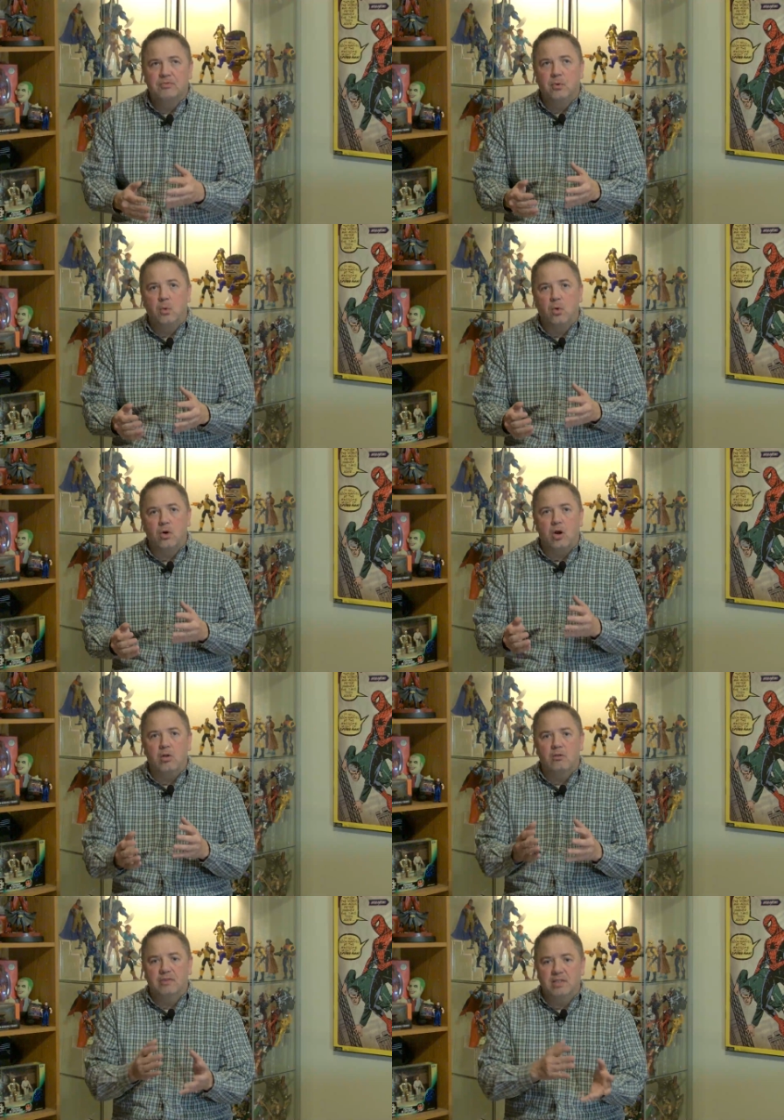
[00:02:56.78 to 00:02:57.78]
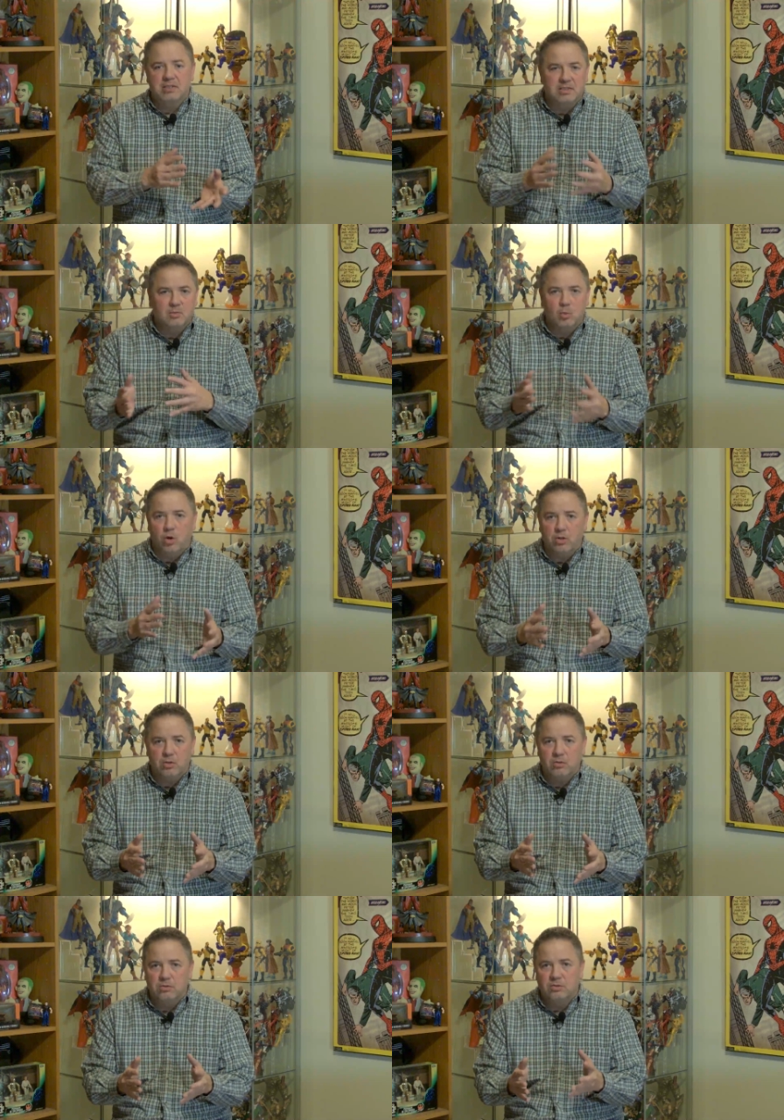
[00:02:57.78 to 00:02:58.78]
for all of his
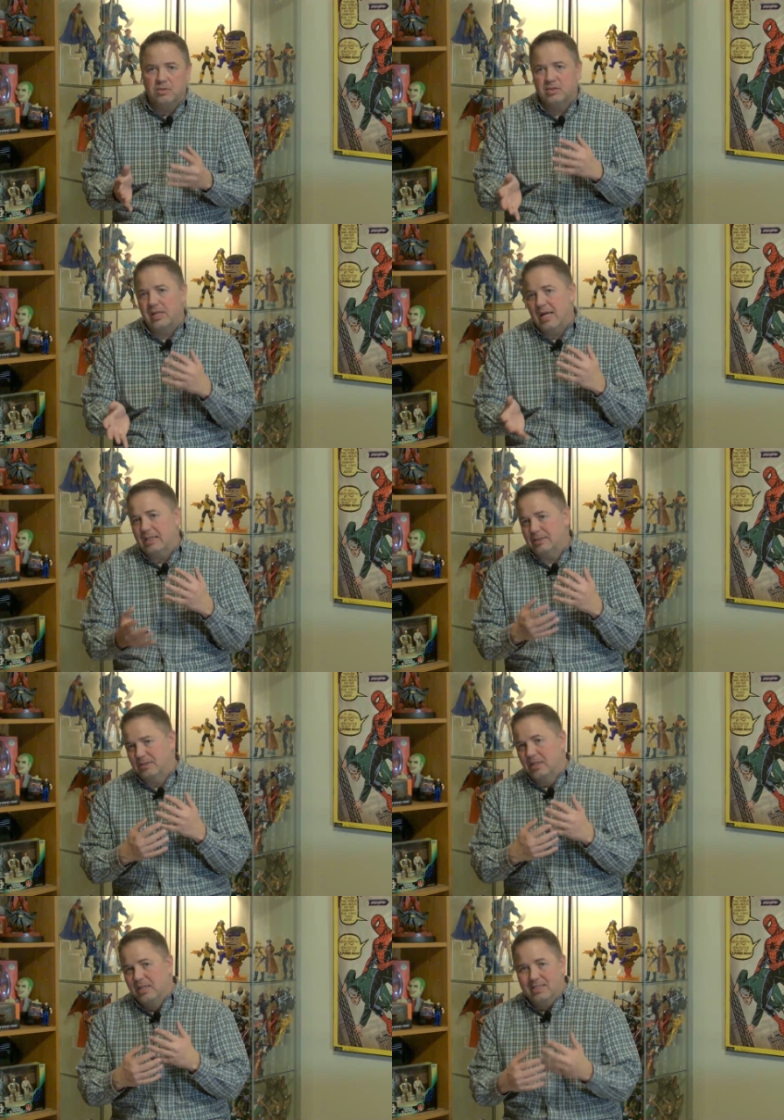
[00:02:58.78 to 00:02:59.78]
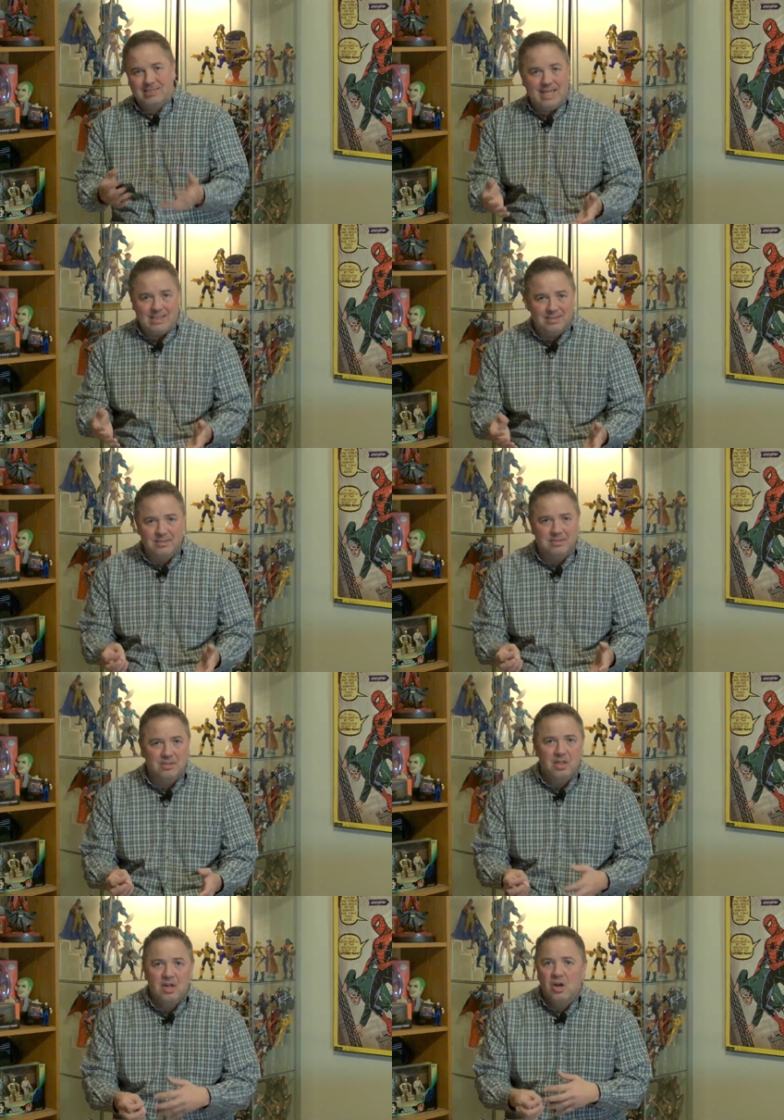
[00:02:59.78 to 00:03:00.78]
workers slash assassins,
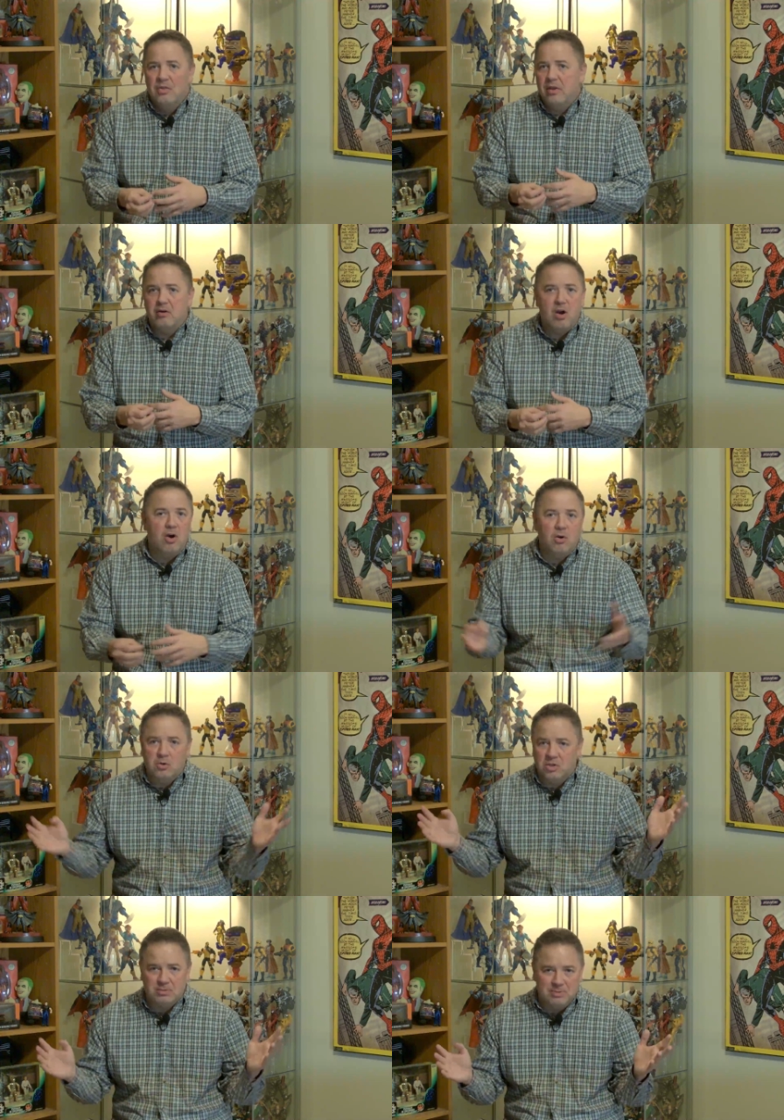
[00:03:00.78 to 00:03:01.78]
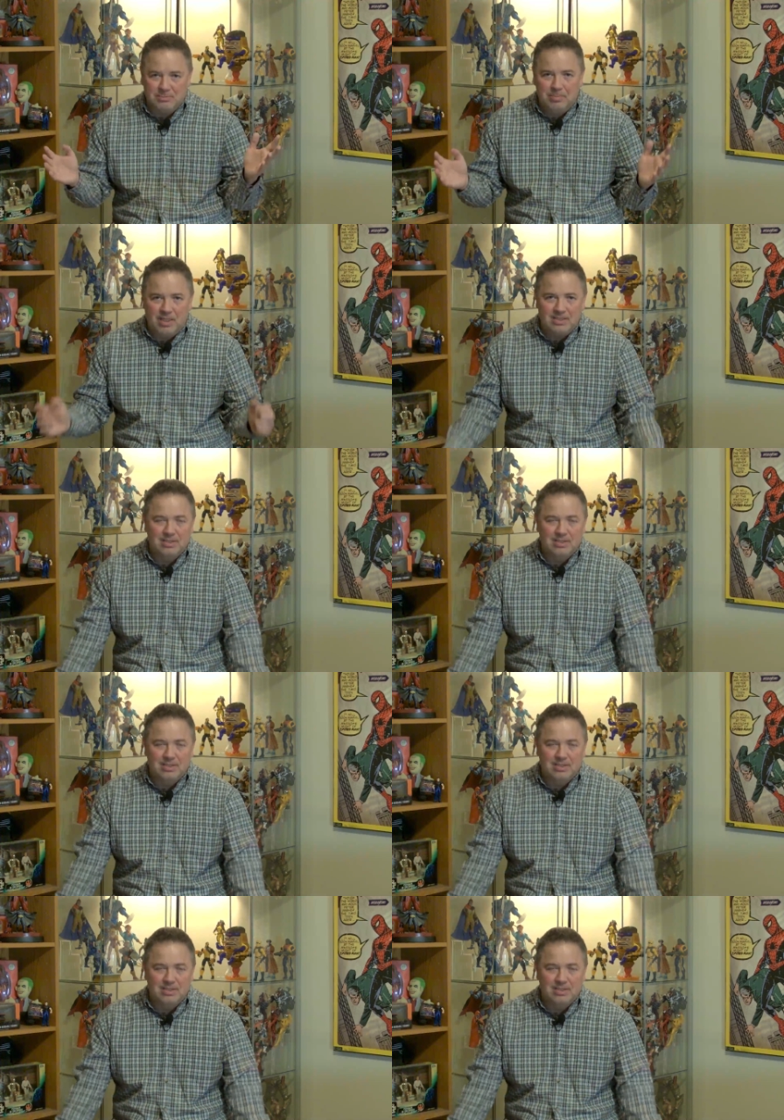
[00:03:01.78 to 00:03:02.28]
they're all Christmas based,